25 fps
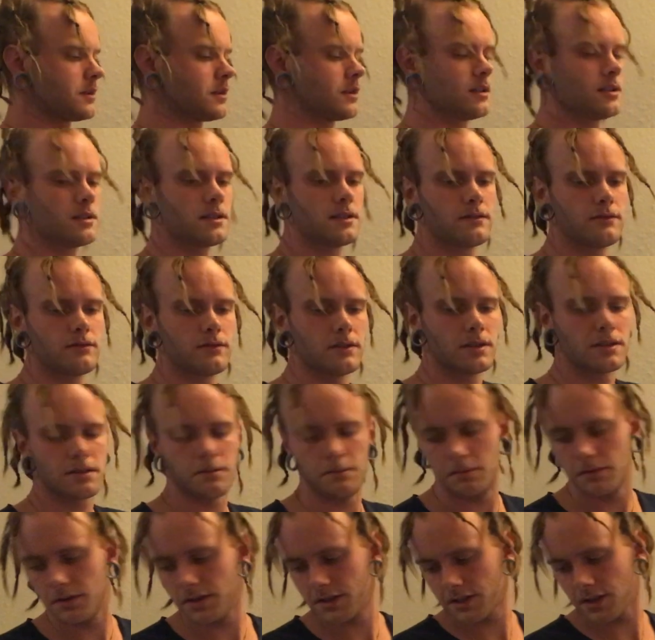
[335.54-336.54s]
Leave this
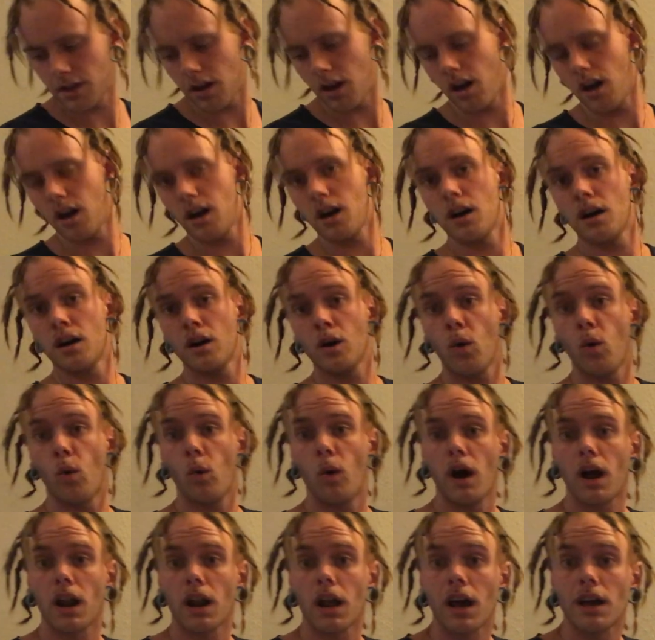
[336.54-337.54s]
bitch on
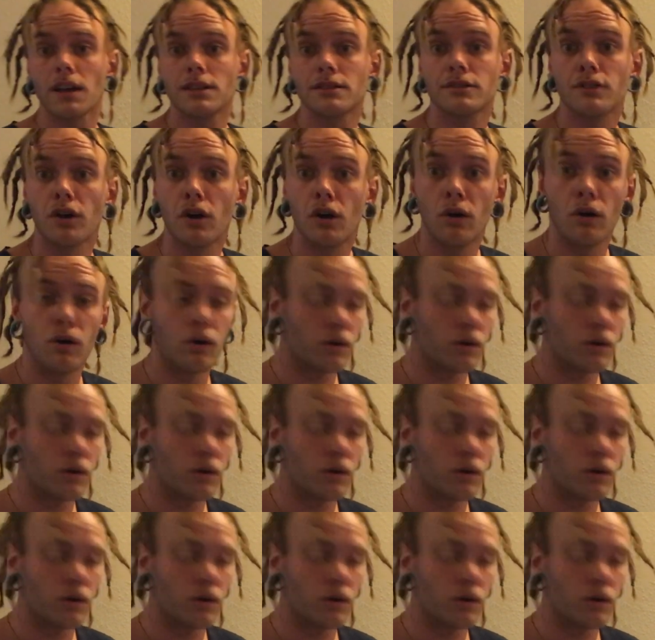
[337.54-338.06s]
while I sew.